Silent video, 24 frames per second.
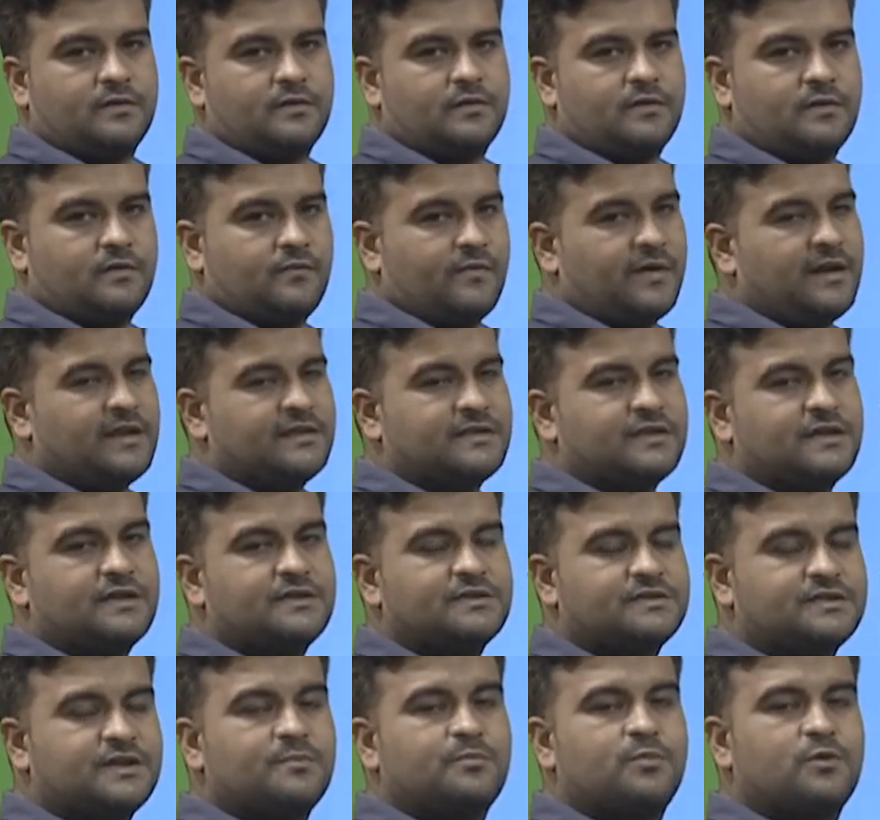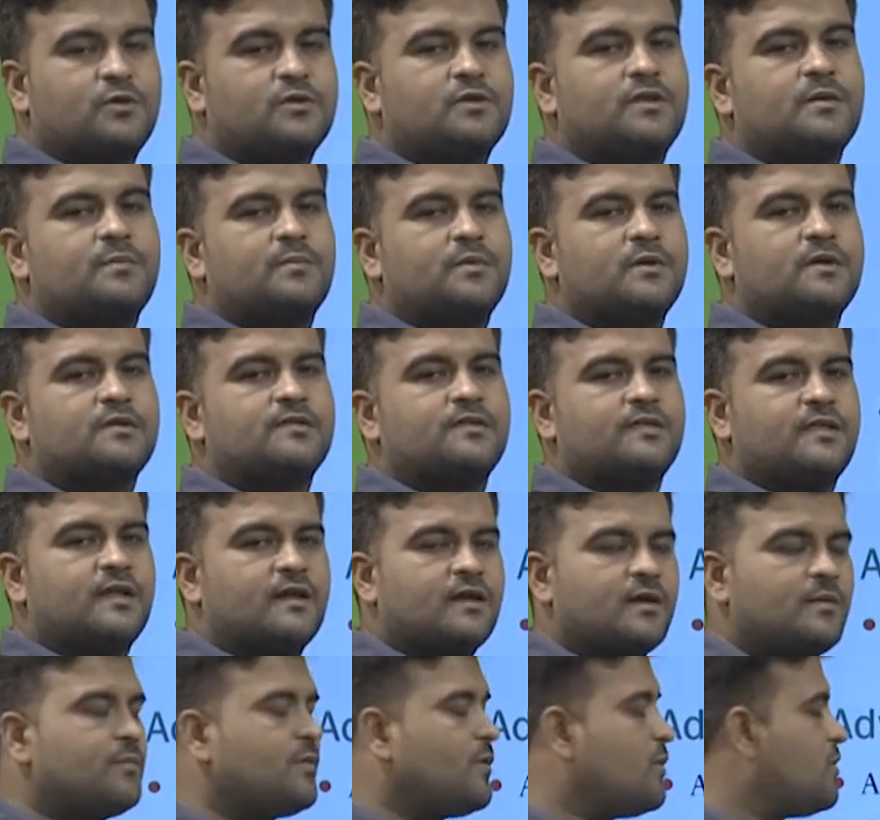When I say she put the purse in the
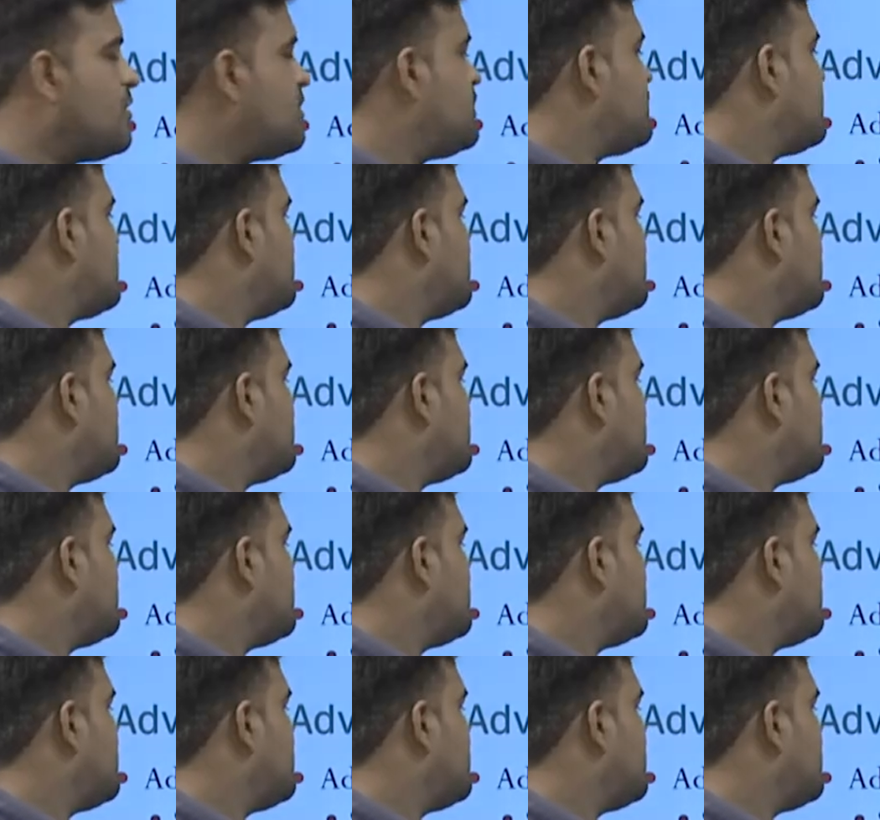cupboard,